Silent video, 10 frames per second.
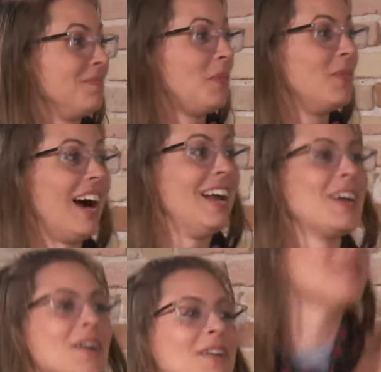this wedding. Gotta go
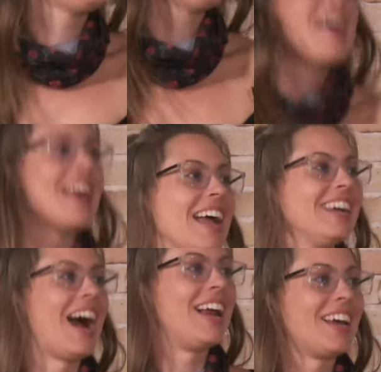to we gotta, wedding. Go.
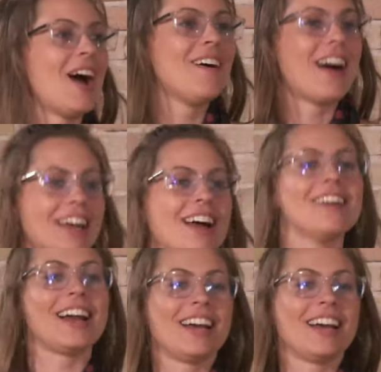gotta go. Gotta go. Gotta it's go. It's